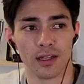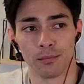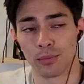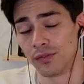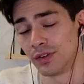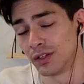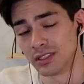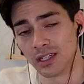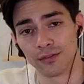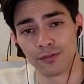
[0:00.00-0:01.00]
improving
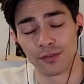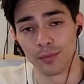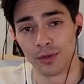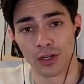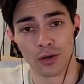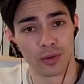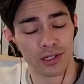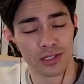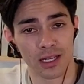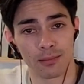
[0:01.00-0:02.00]
yourself from your
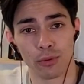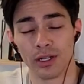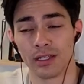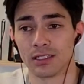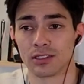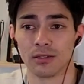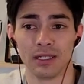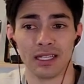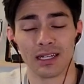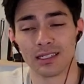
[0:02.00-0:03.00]
career standpoint. This could
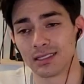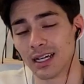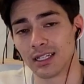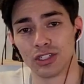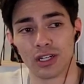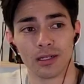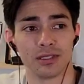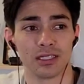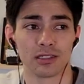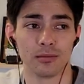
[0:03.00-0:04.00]
be getting side
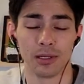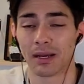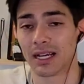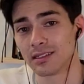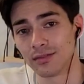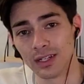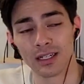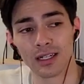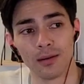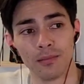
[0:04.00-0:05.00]
jobs. This could be passive
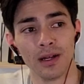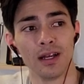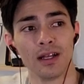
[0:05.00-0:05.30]
income.